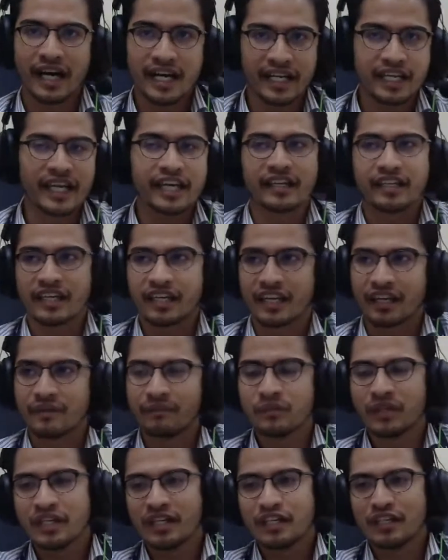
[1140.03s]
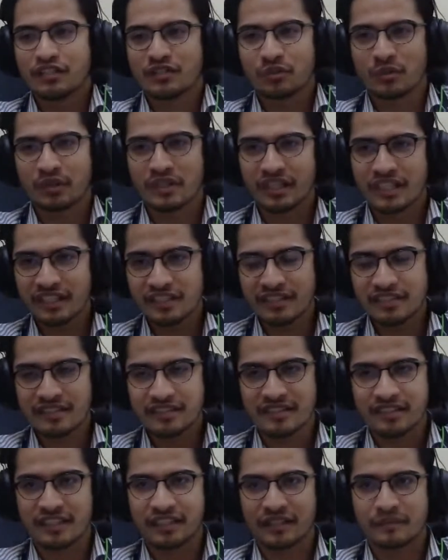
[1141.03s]
IANA. So
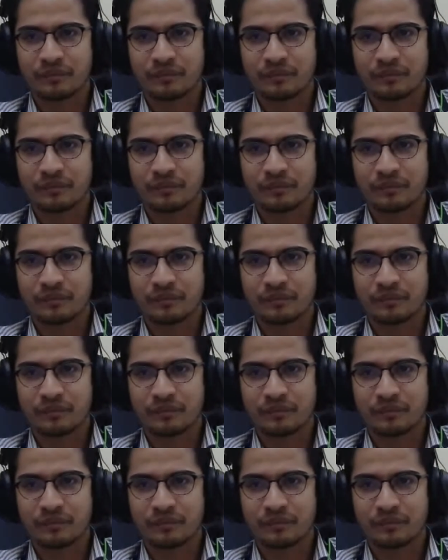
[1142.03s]
this